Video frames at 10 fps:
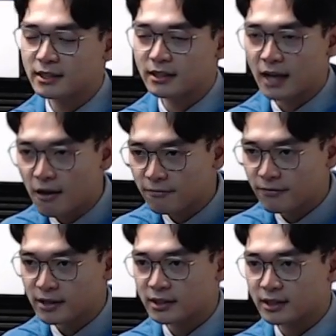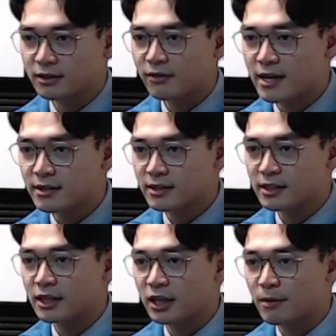help fix this crisis
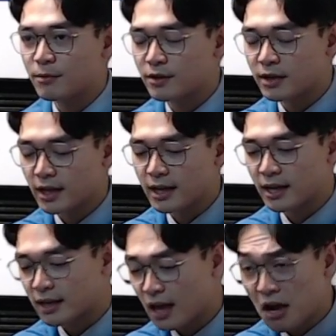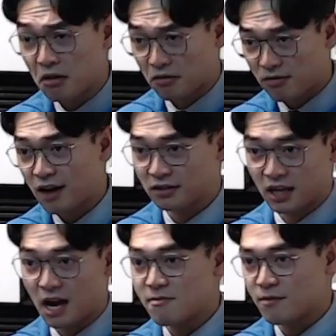in the community and across the
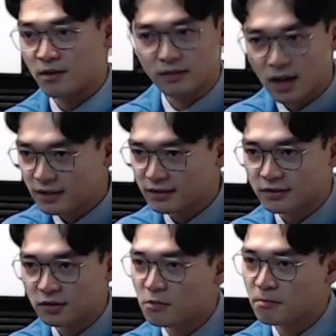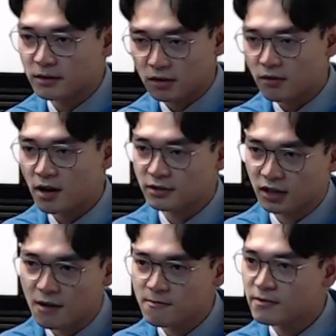Commonwealth, not just in Lowell, but across the
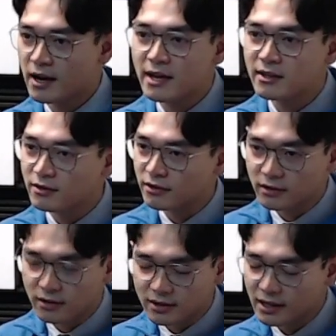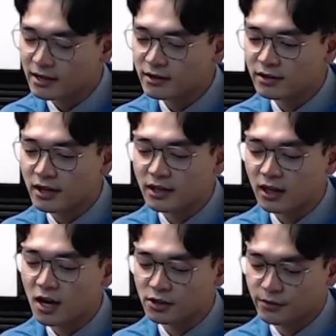Commonwealth and the
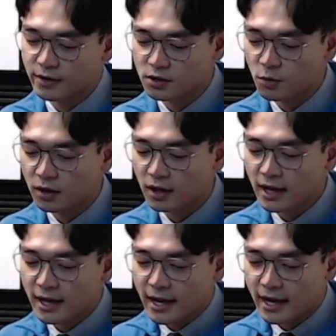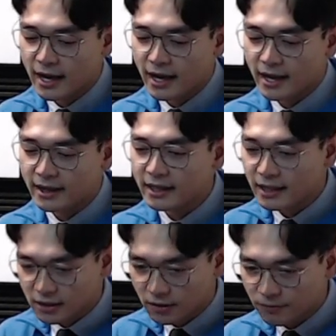country as well. And I think
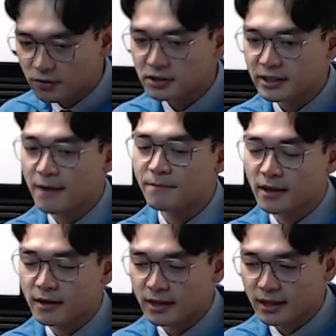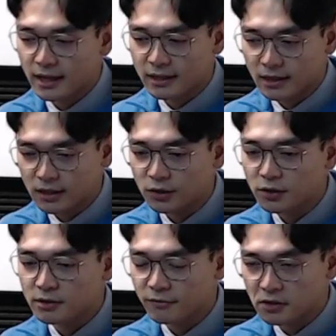that's a first step that a
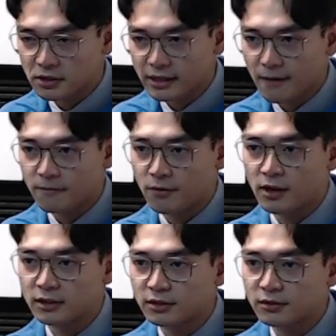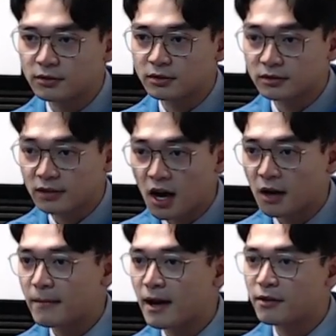good first step for us to talk
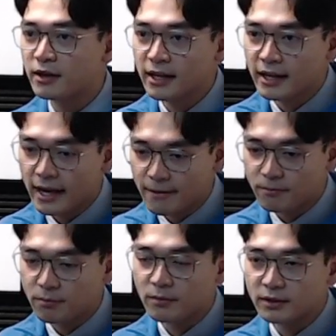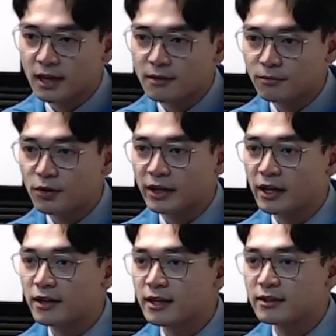about and start working
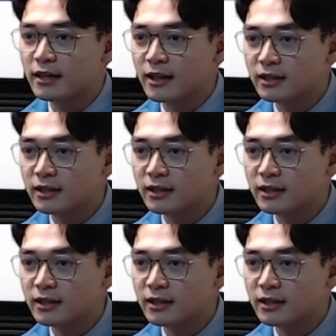on that together.